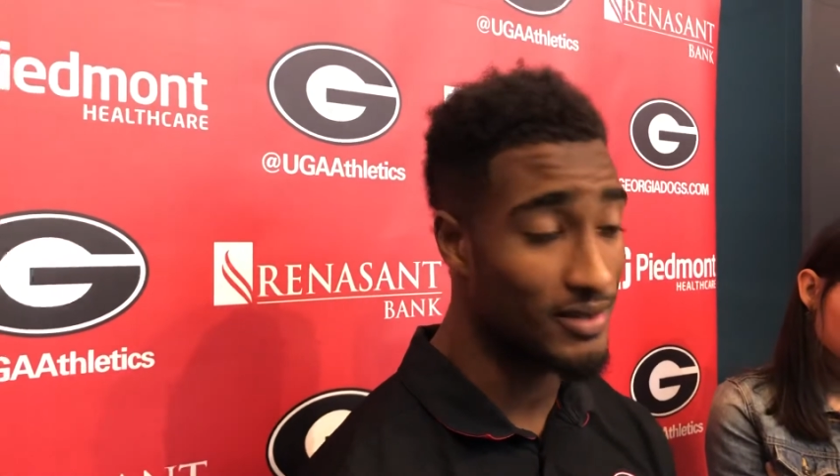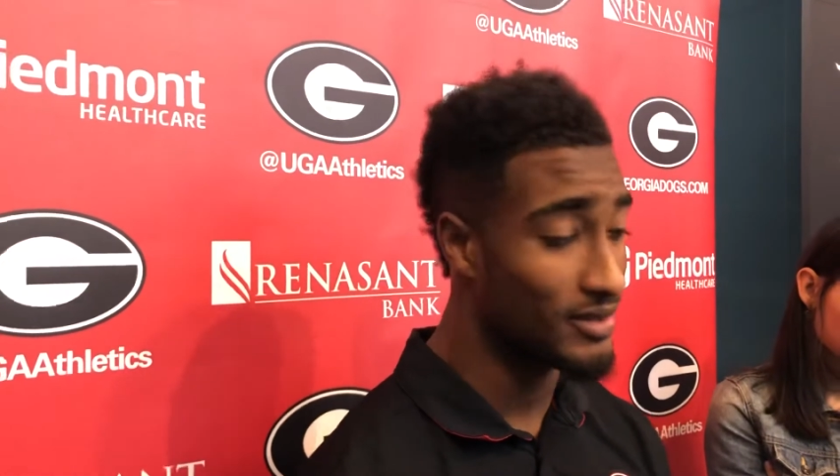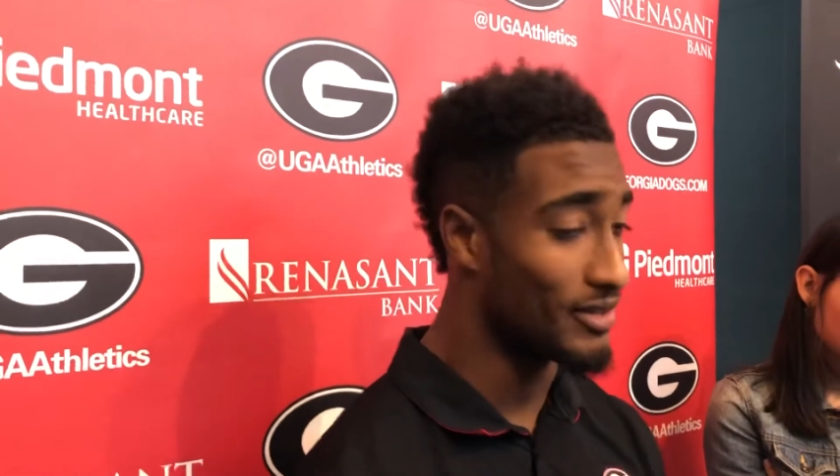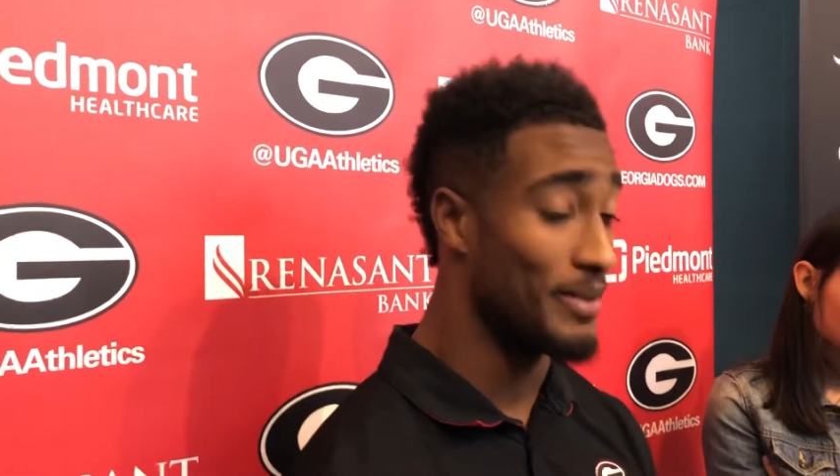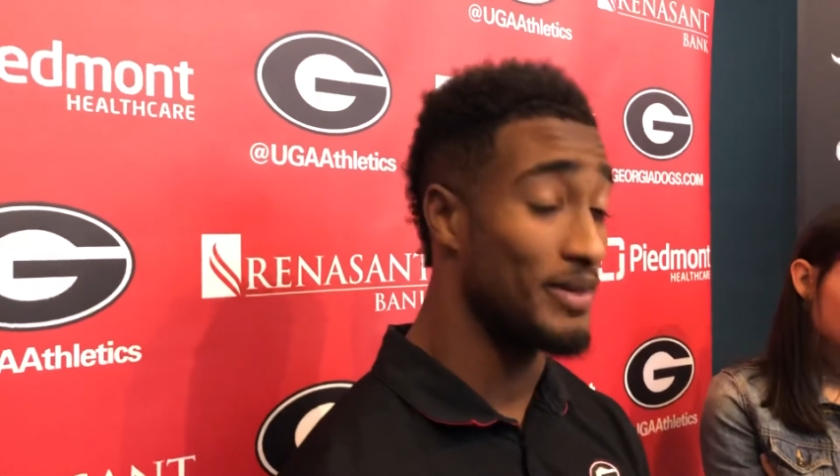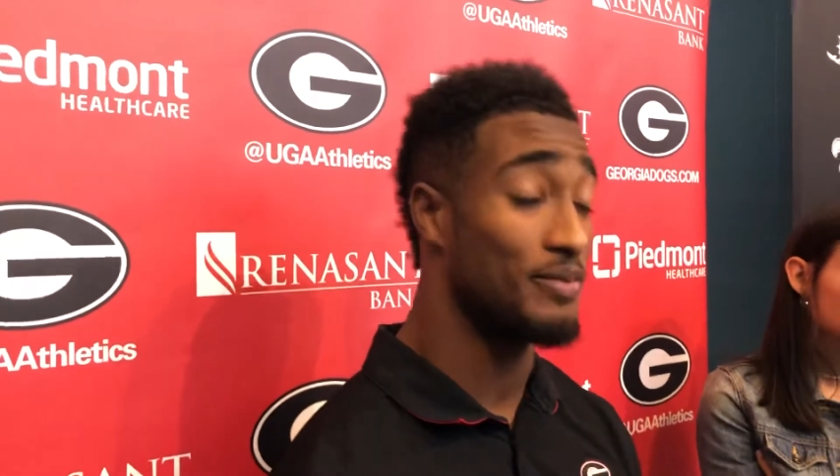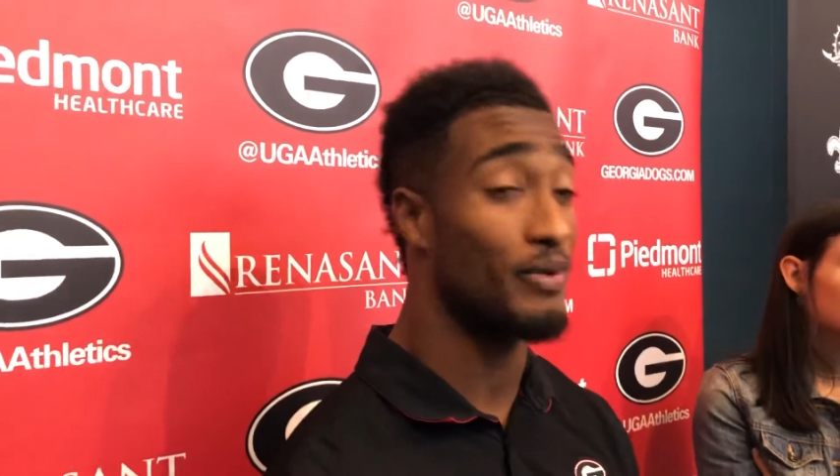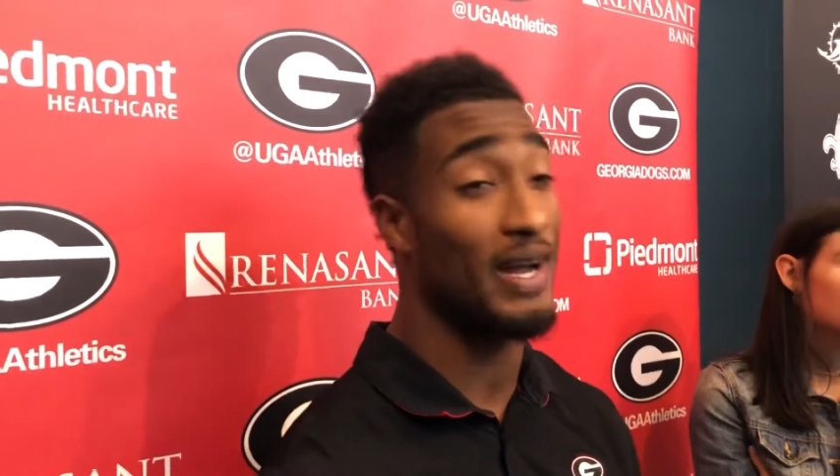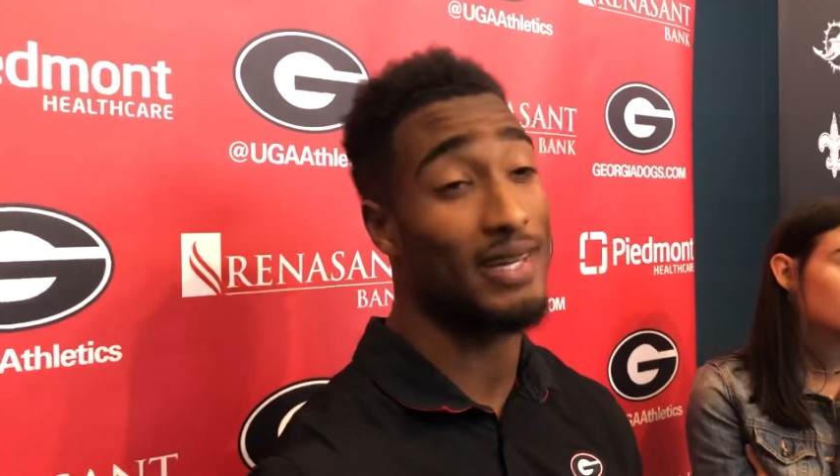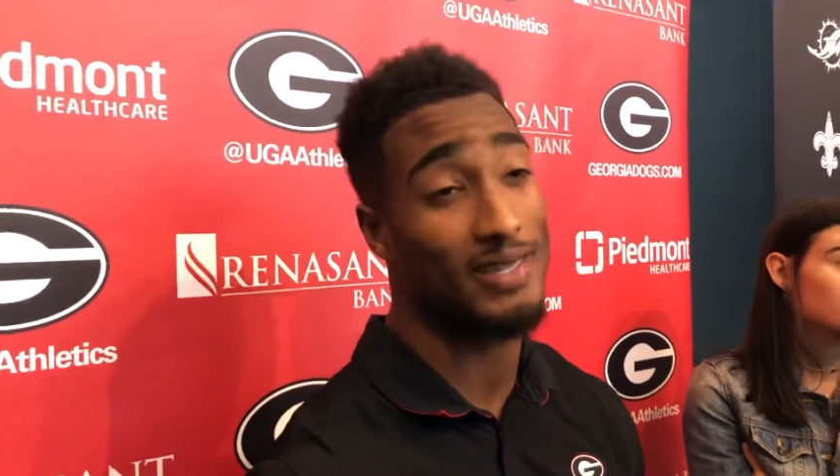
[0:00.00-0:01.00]
scrimmage
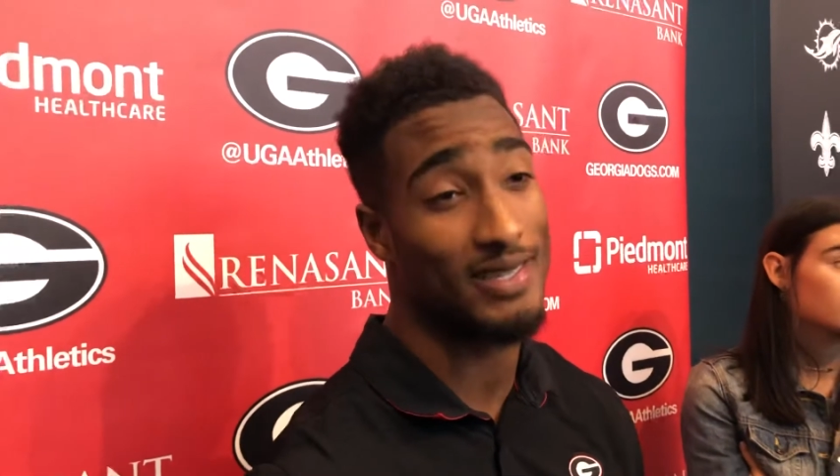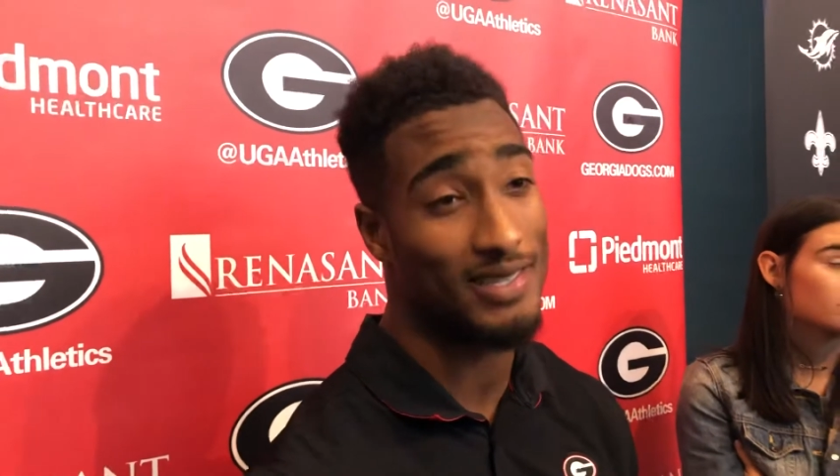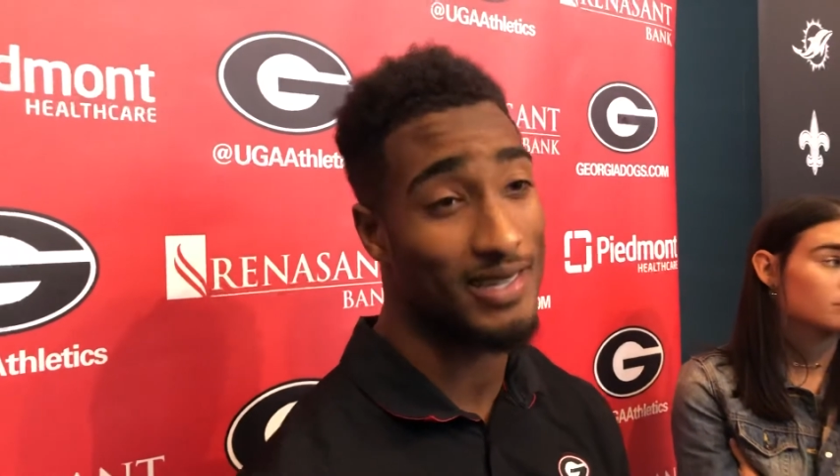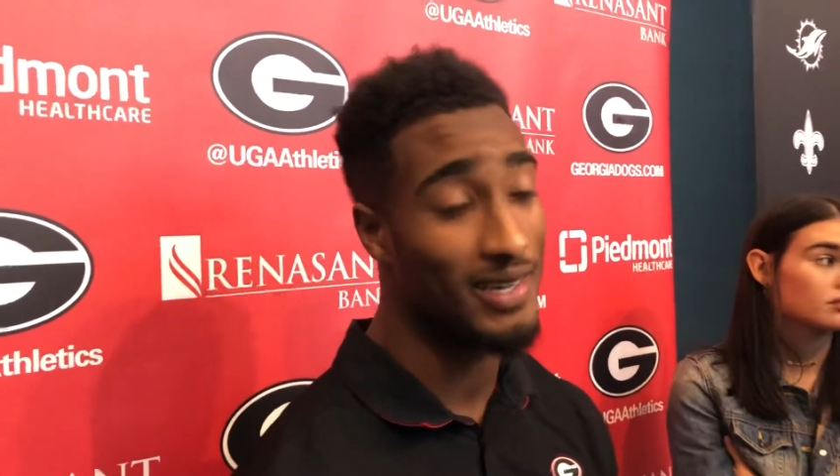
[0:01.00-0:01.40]
practice.